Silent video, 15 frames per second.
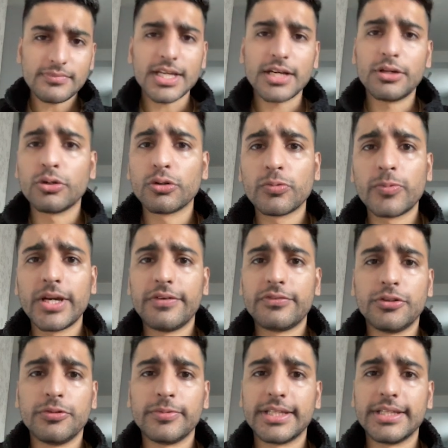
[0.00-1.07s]
Another way of
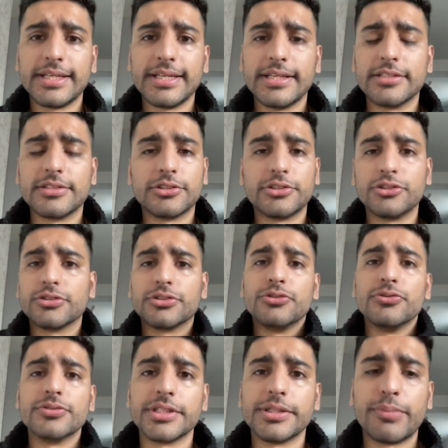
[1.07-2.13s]
doing it is just
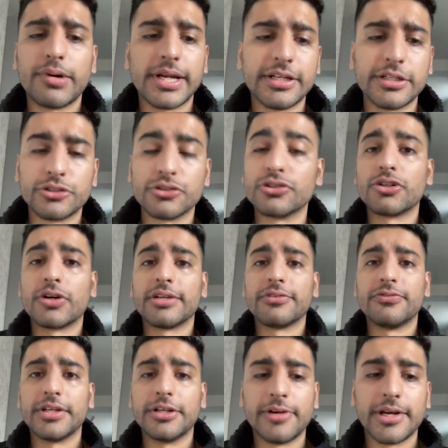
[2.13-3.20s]
using your brain and just trying to
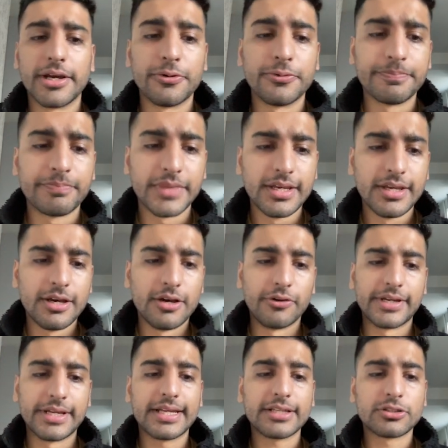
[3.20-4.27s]
figure it out.
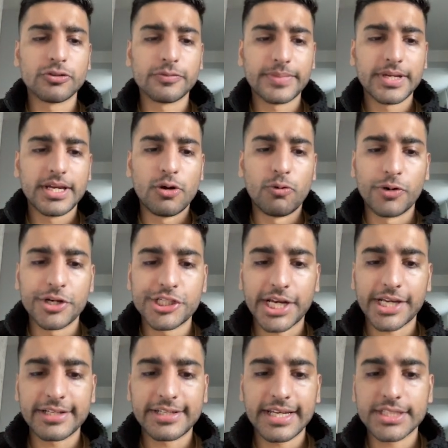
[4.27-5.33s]
Okay, next up, rich
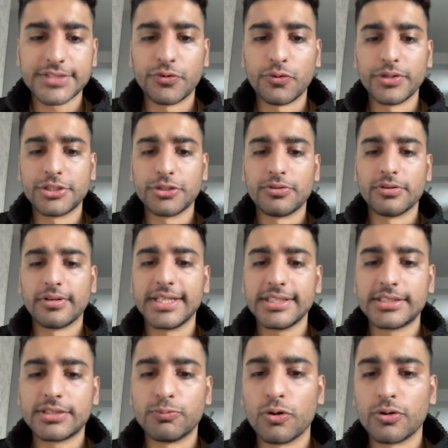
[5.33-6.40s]
anchor text for internal
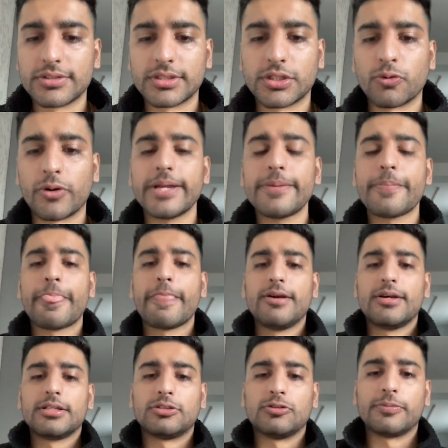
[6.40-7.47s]
links works great.
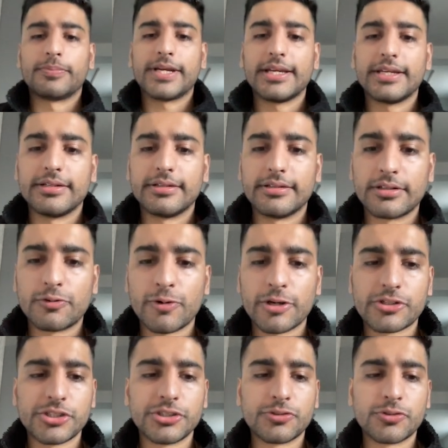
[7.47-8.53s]
So I'm getting
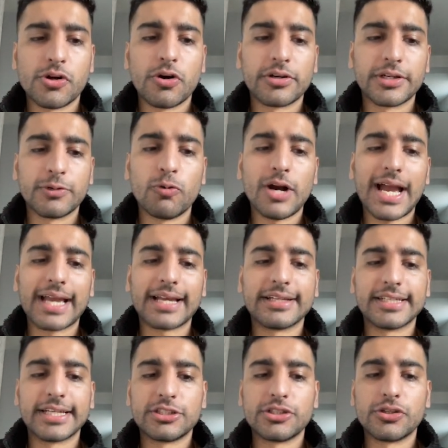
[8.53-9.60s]
questions regarding what anchor
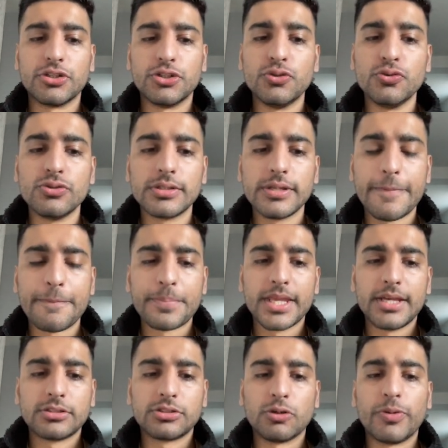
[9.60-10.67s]
text you can use.
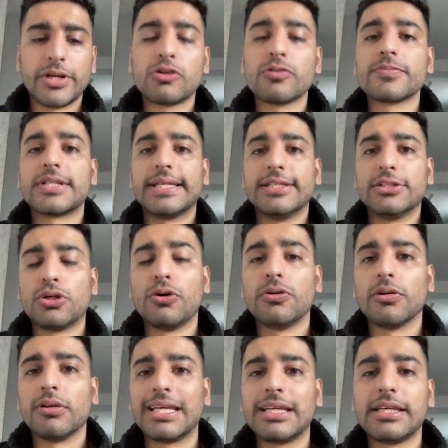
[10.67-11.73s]
So when it comes to
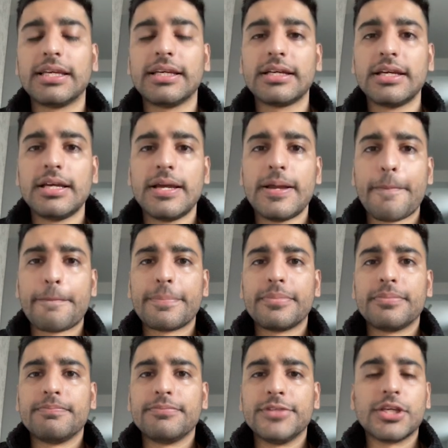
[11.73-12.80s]
internal linking,
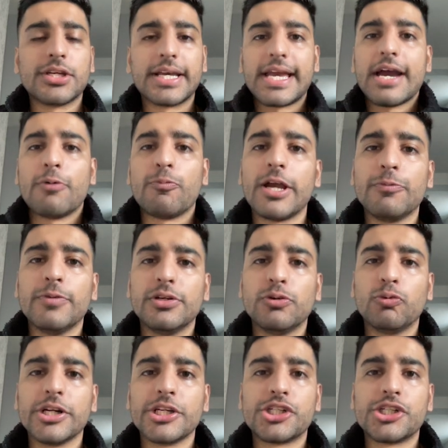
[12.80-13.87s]
you can get away with
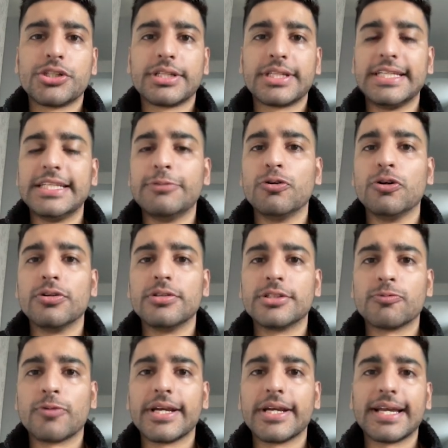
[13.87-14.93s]
rich
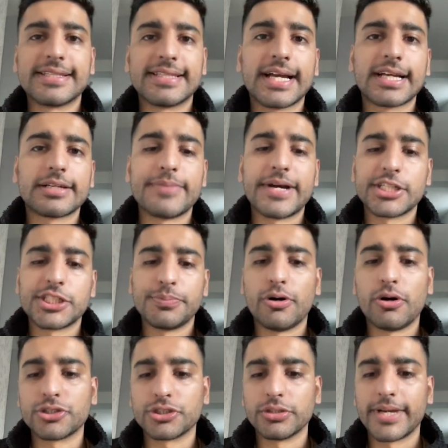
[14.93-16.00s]
keywords, right? Exact match,
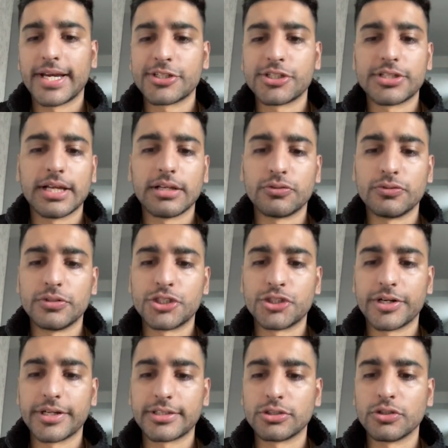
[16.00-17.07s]
partial match, that'll do the
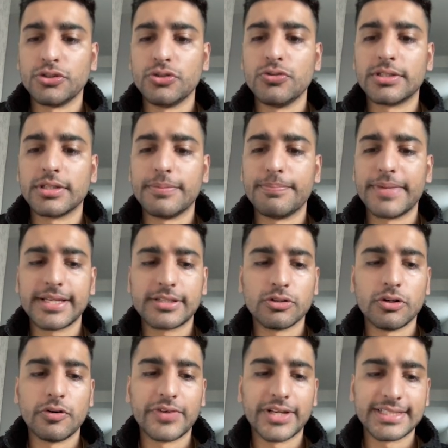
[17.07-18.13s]
trick. So use a mix
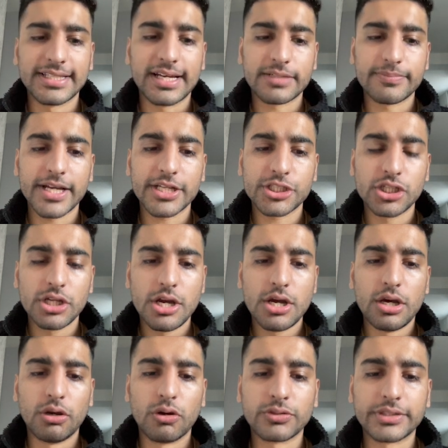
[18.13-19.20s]
of exact match,
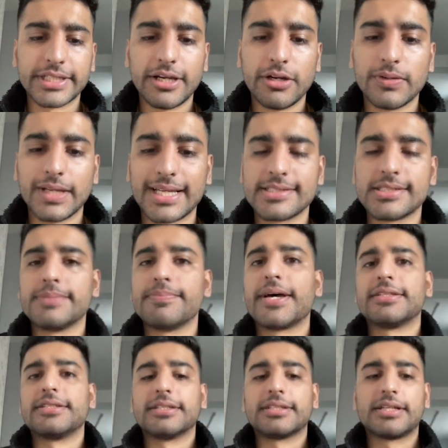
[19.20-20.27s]
long tail and
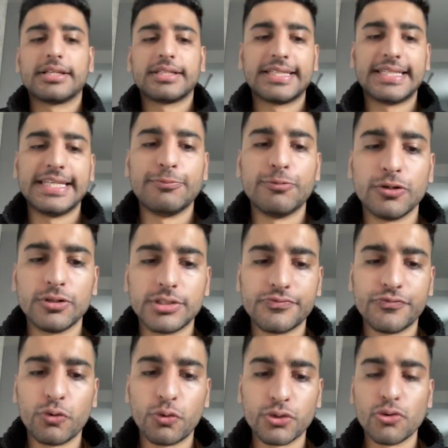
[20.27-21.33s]
semantic keywords
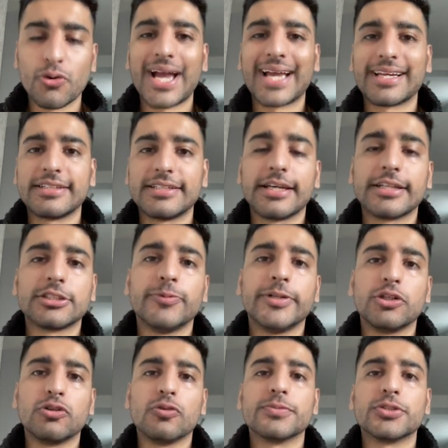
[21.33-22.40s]
for your anchor text when
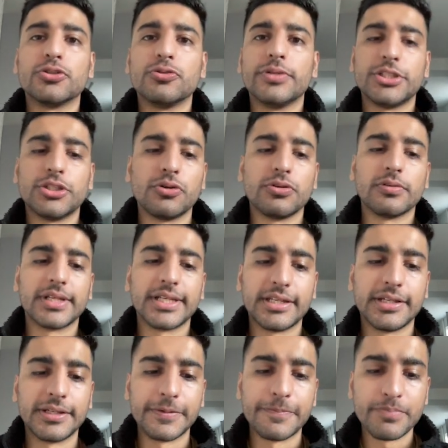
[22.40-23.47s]
it comes to internal
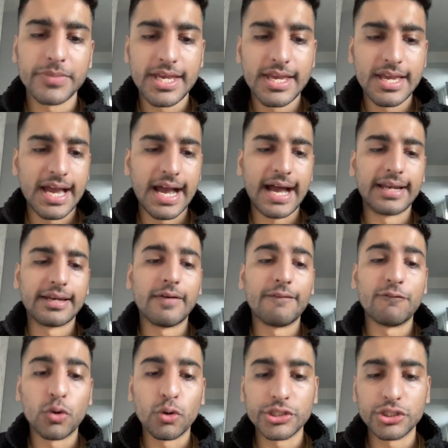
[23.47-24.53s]
linking. And
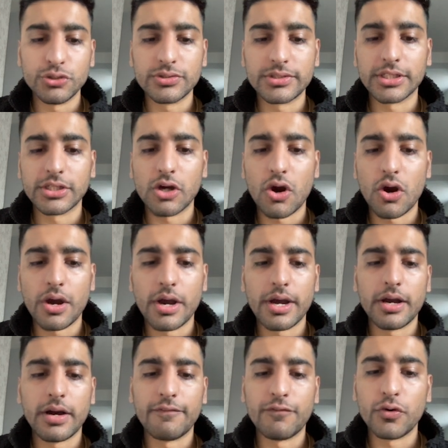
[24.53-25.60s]
avoid
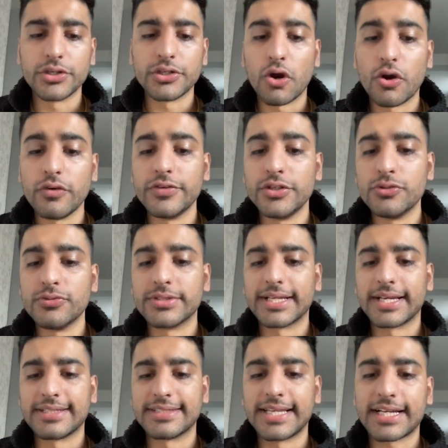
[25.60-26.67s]
overusing
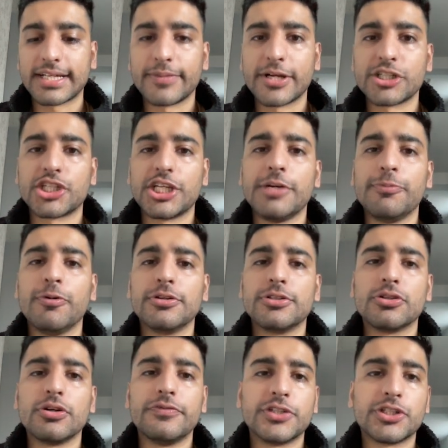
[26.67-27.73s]
exact match keywords.
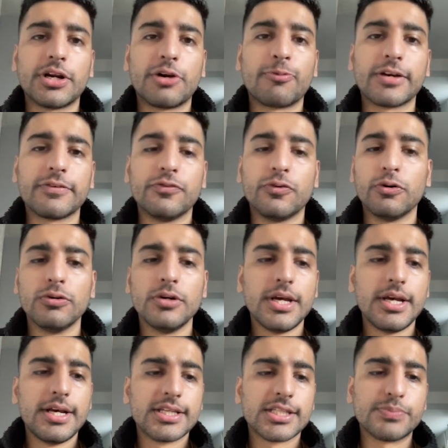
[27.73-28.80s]
So if you're trying to rank for
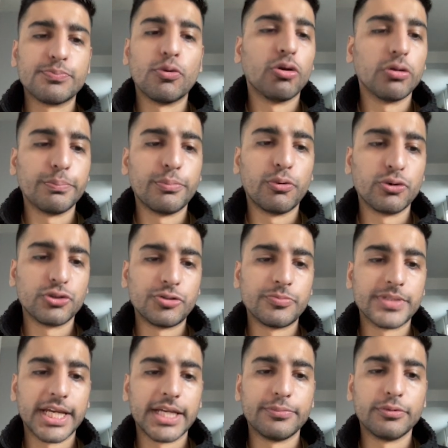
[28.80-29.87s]
small boardroom
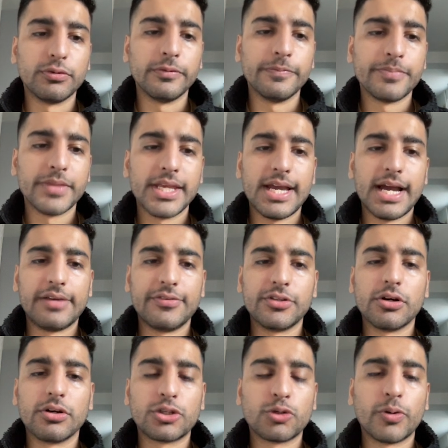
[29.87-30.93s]
table and you've
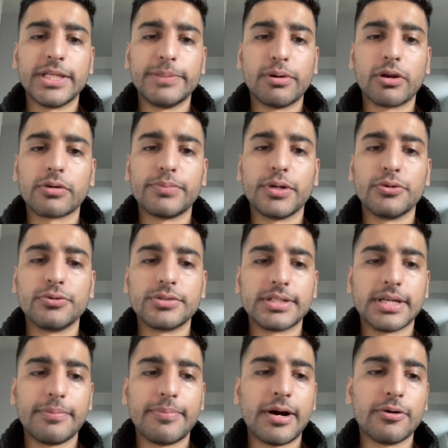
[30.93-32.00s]
got 20 blog posts
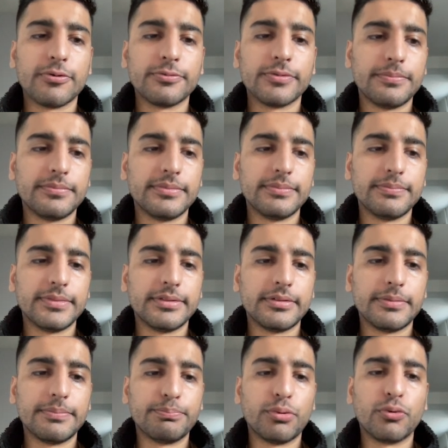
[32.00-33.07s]
about
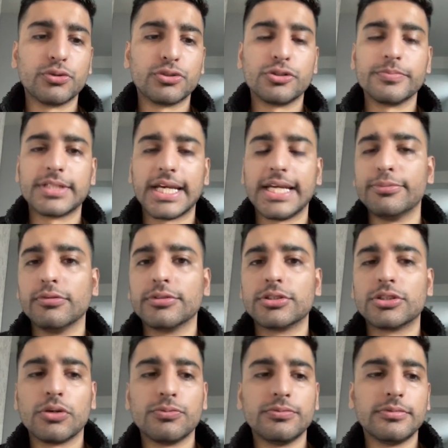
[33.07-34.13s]
boardroom tables,
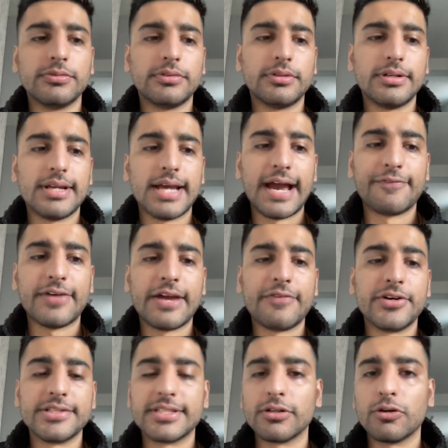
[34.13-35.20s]
don't have
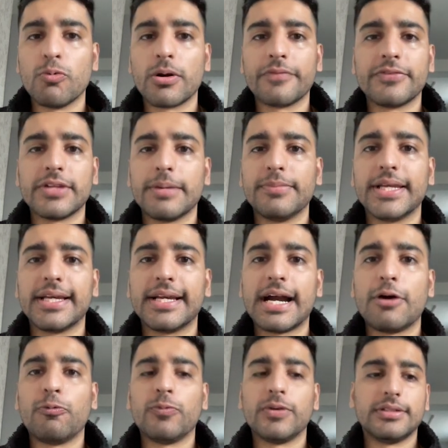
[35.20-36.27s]
every single one of them link
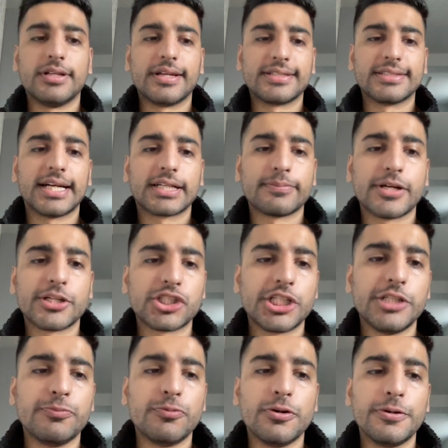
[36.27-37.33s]
out with an exact match
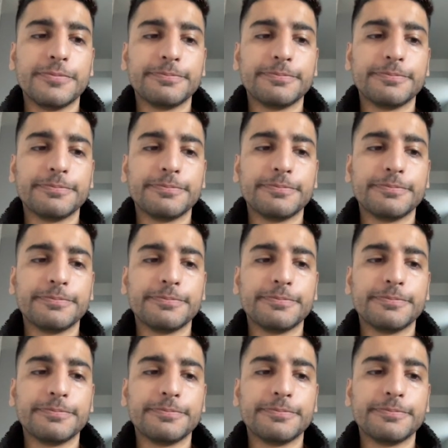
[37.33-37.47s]
keyword.